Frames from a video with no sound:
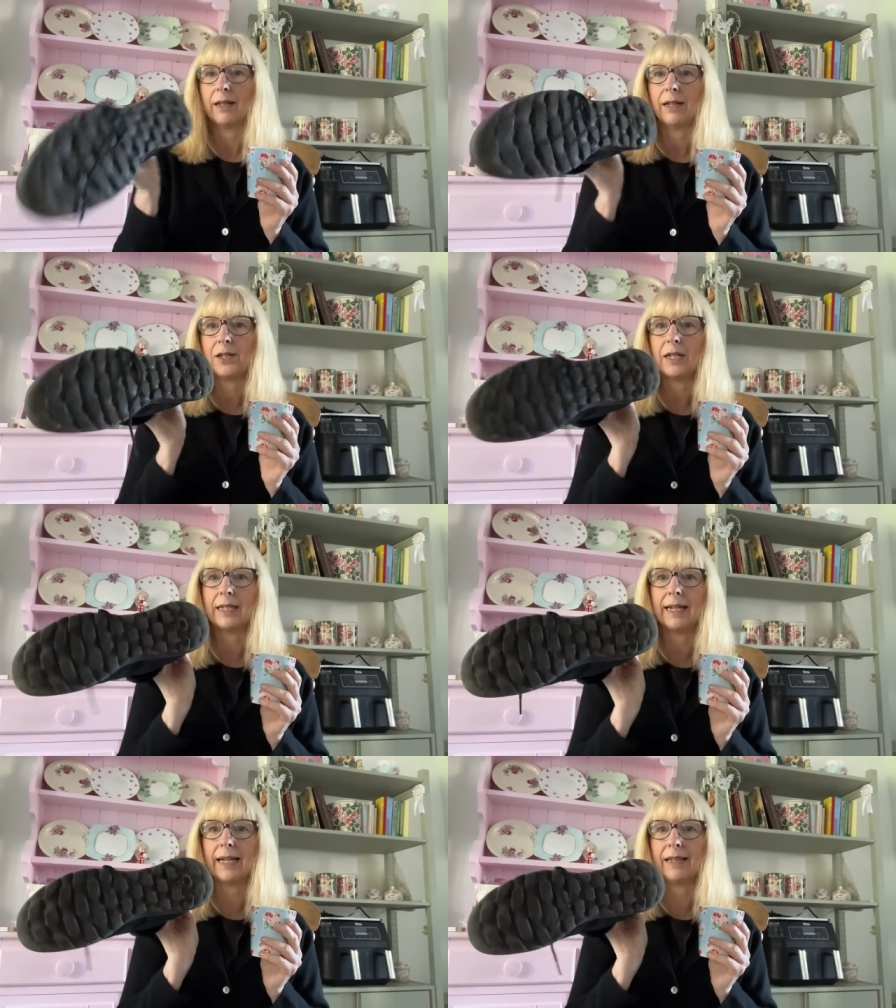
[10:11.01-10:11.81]
As you can
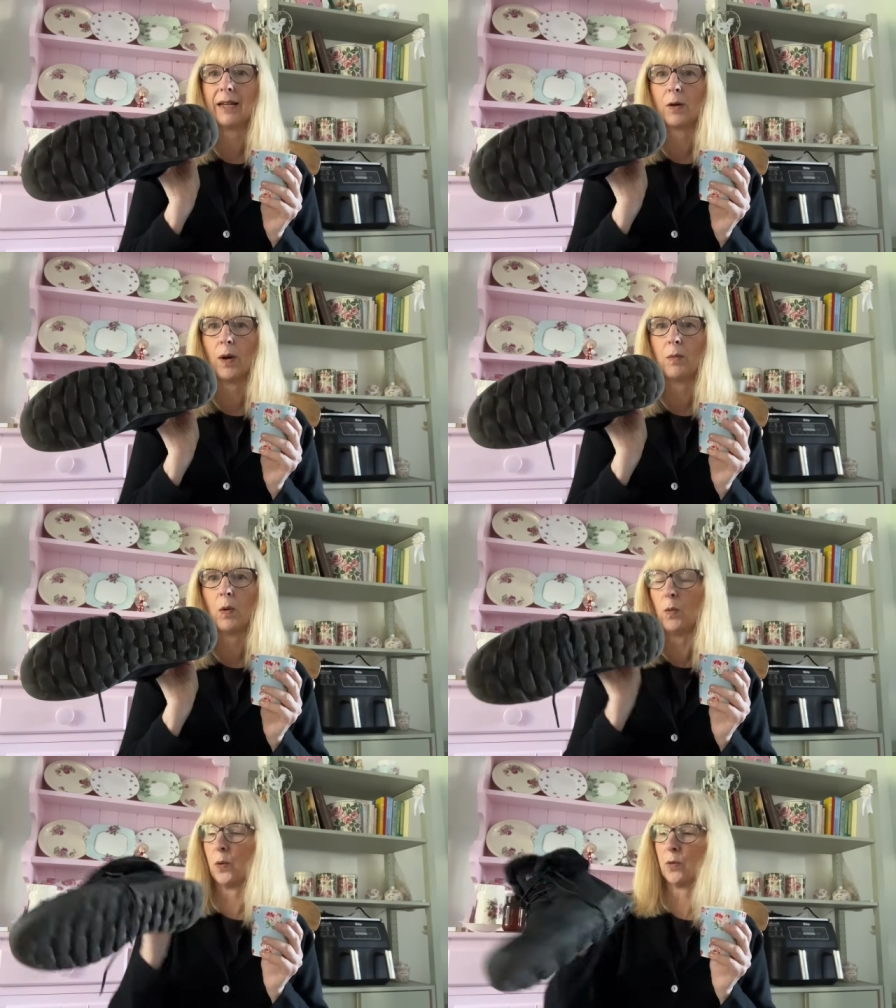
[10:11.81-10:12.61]
see, they're quite well
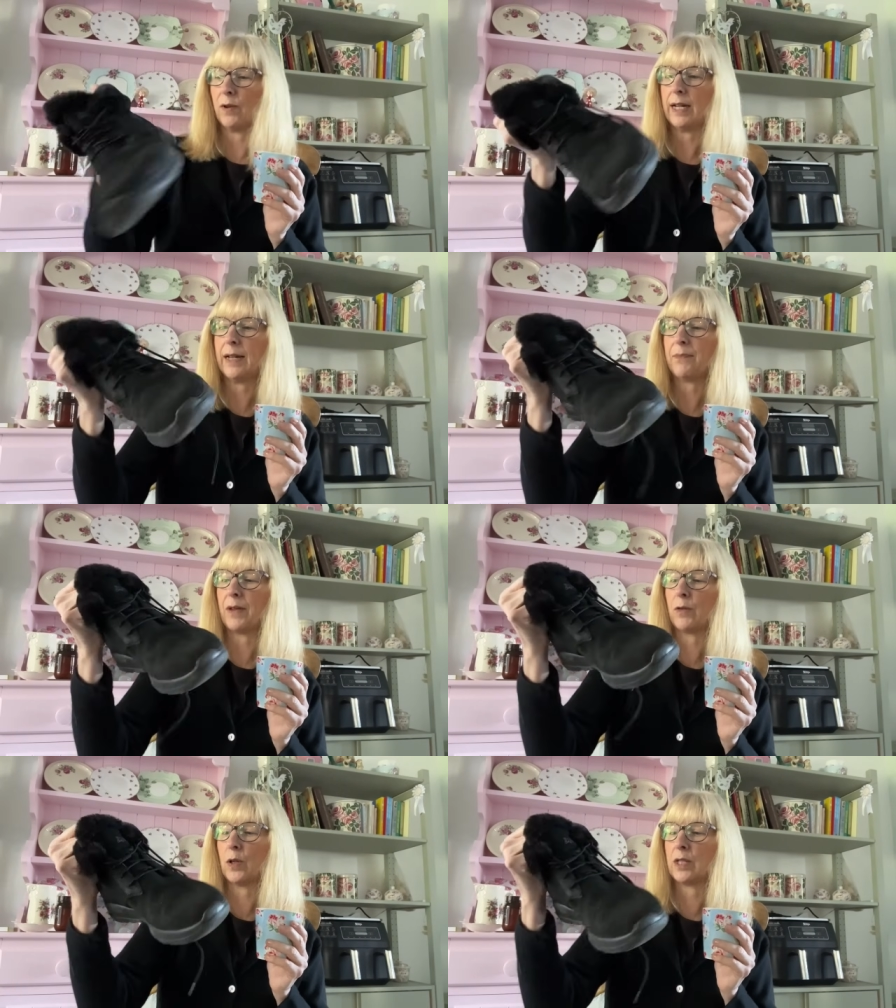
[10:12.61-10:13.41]
worn already.
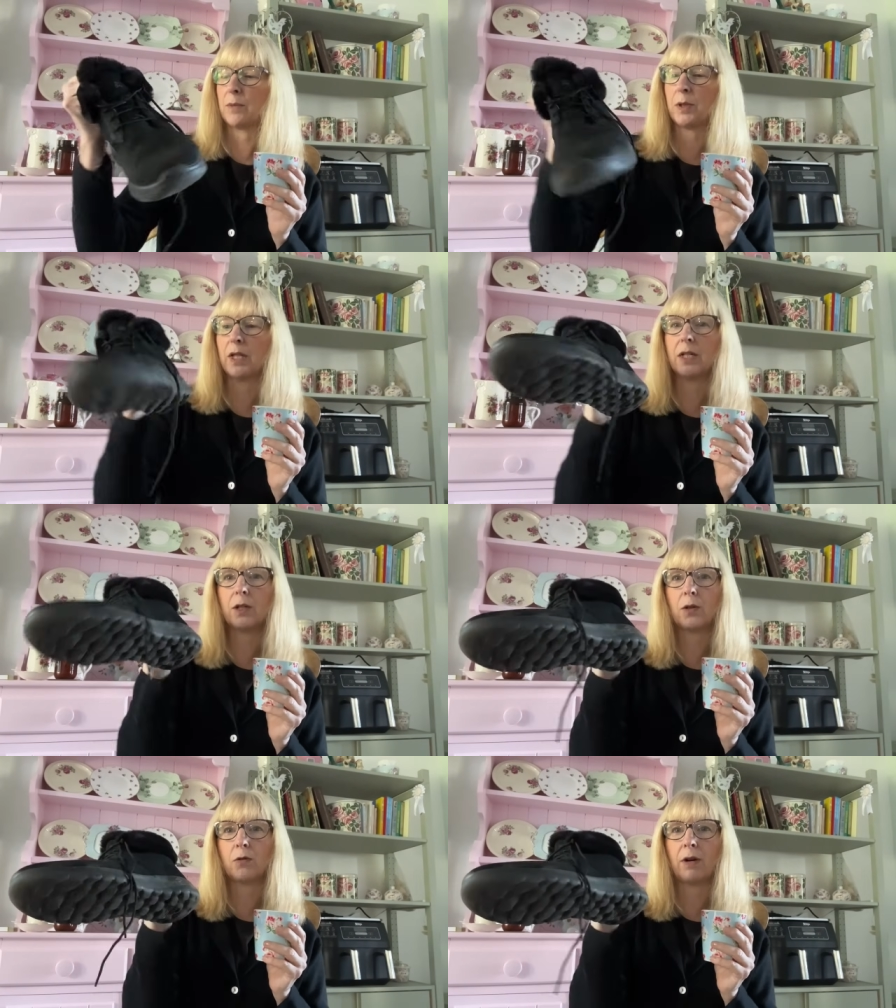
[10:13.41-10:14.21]
They've got some good
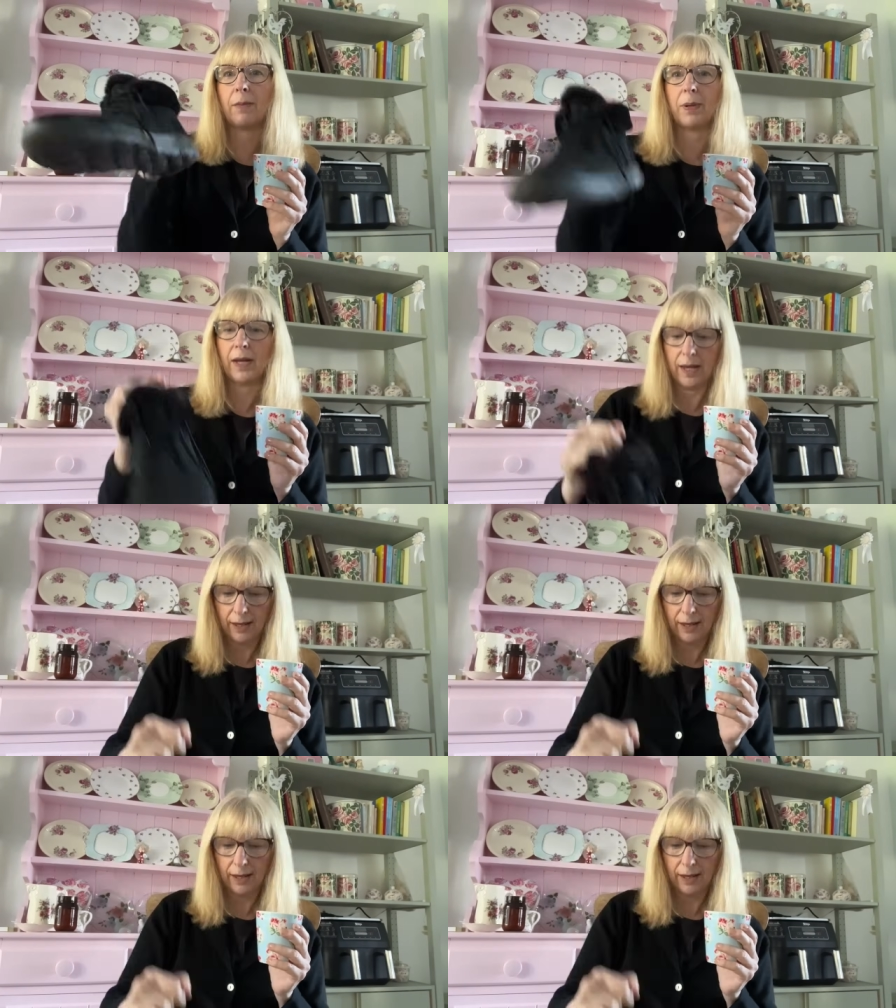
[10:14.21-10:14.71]
grip.